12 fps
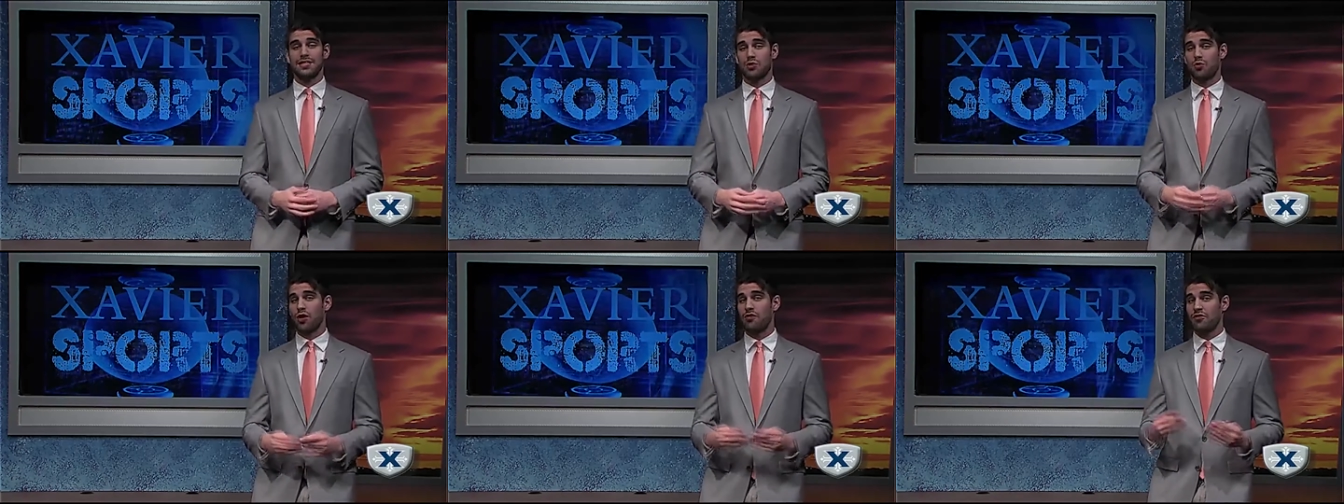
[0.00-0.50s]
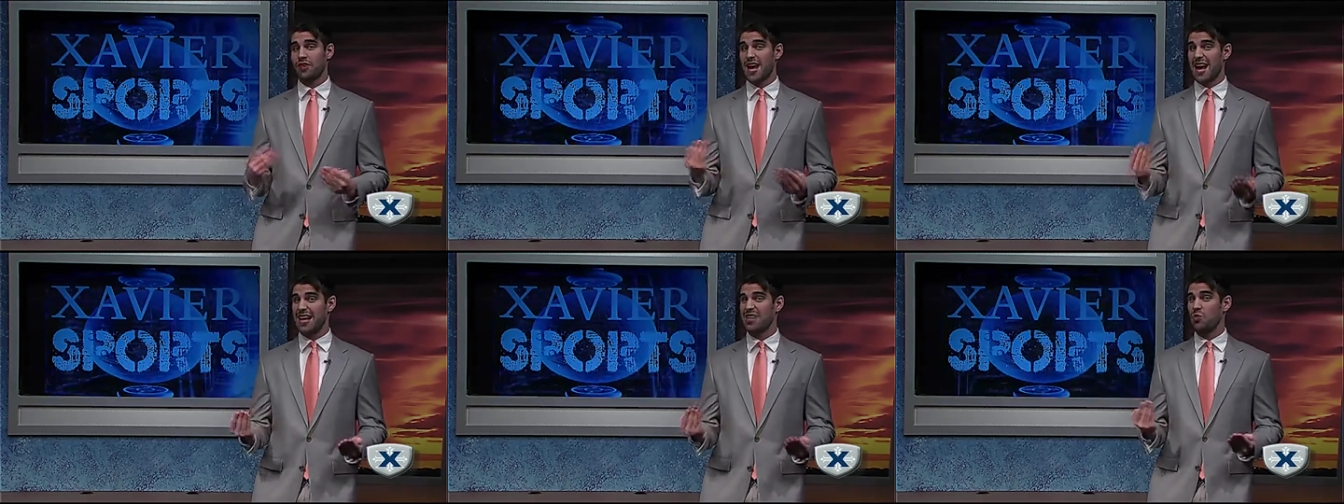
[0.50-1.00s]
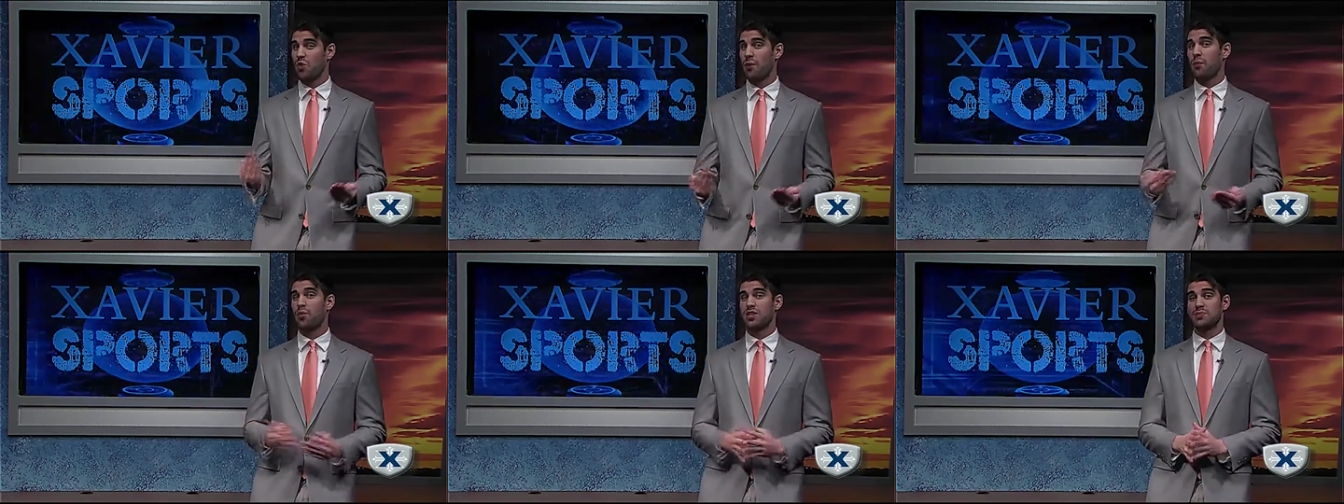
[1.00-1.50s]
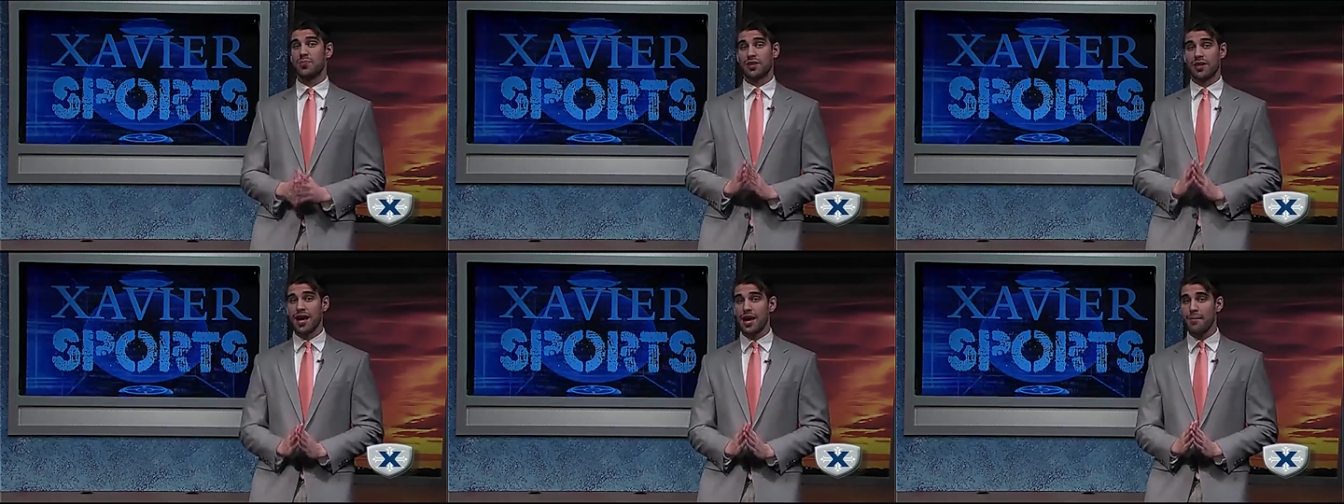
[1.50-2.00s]
East at roughly 81 points
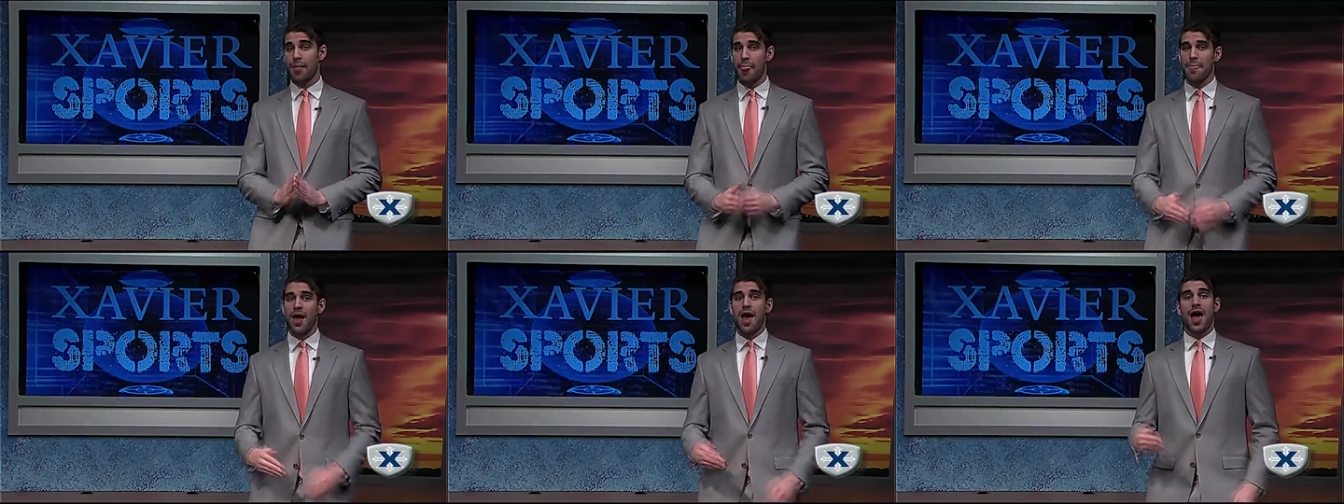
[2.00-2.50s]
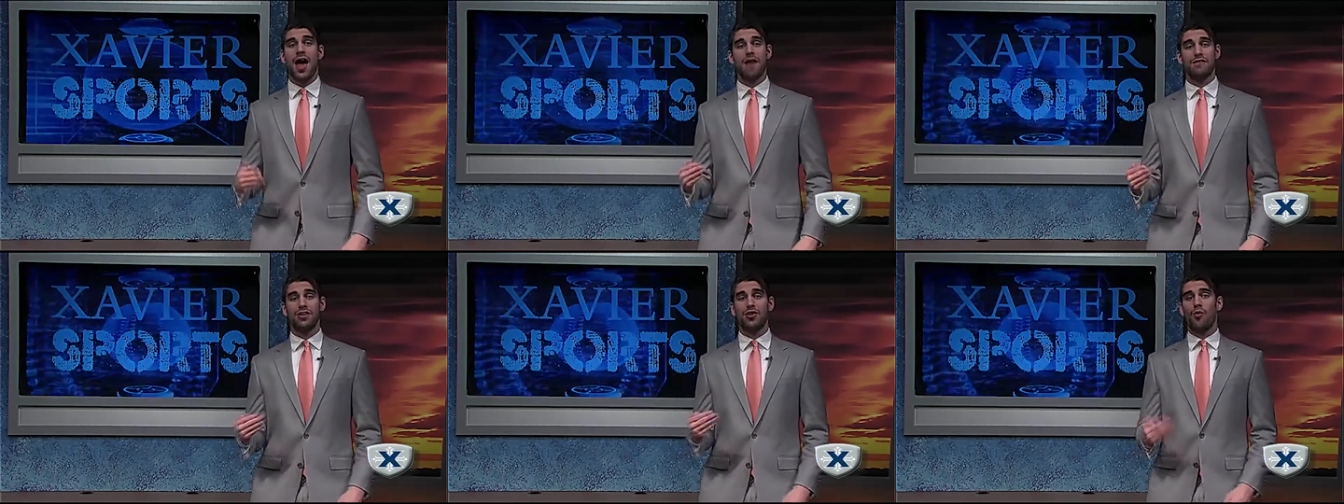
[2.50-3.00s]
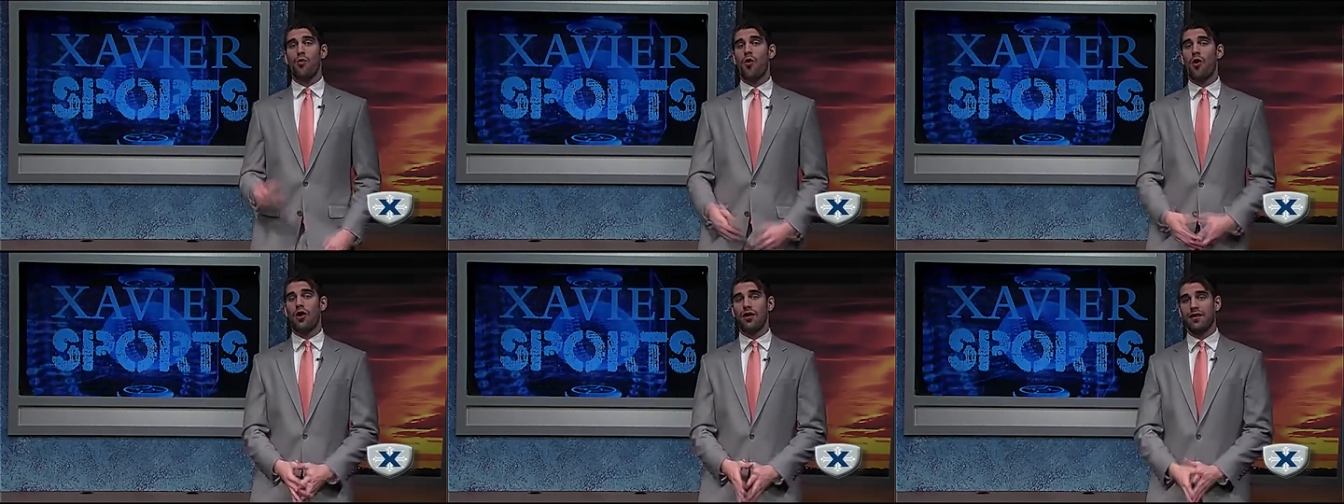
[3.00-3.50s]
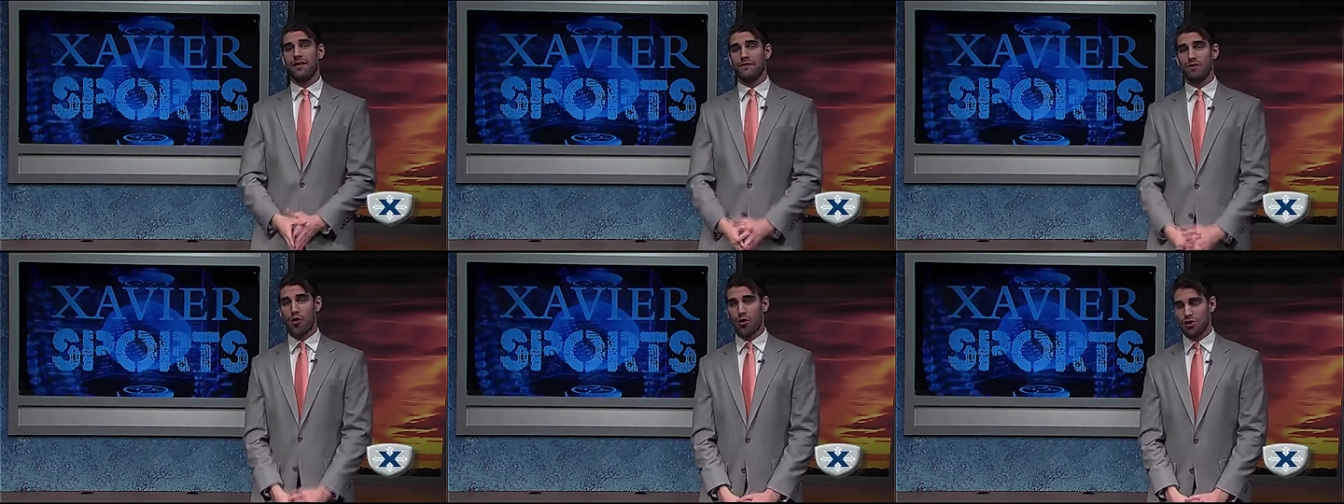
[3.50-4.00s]
per game, having won
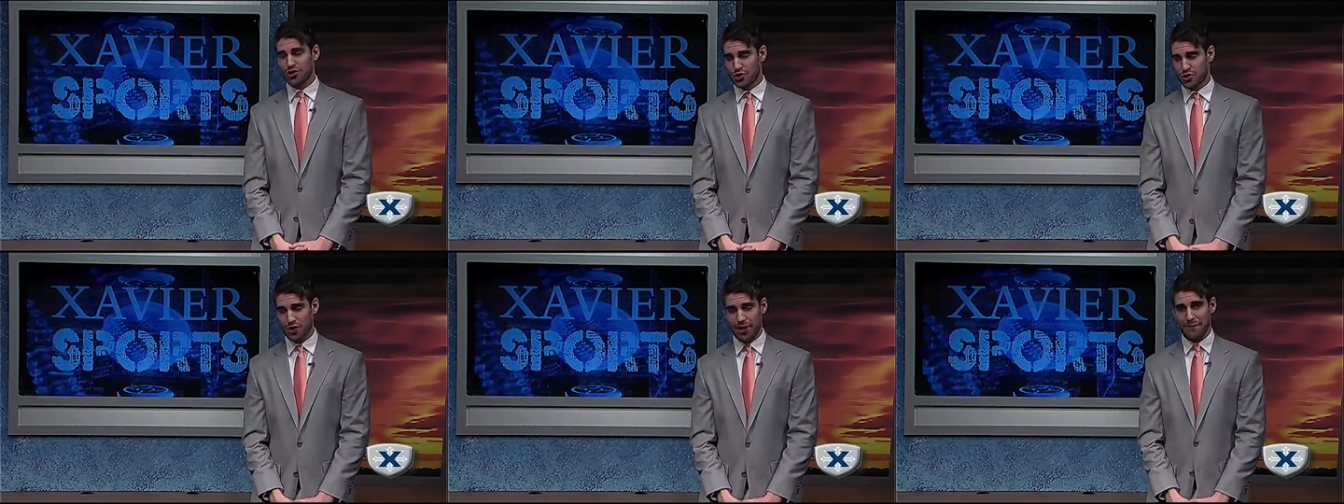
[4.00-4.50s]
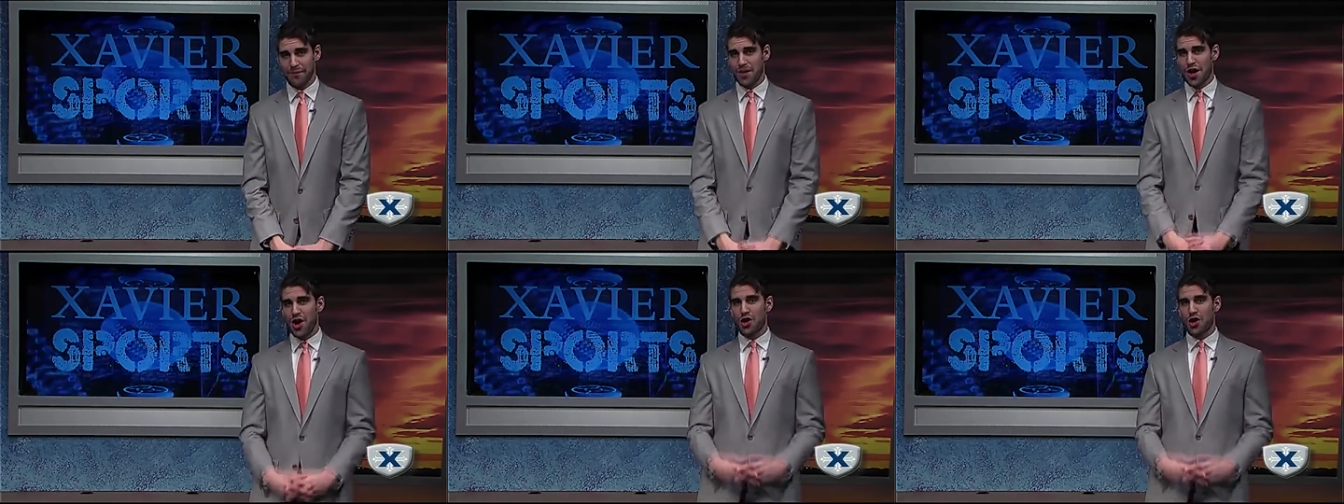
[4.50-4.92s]
four straight.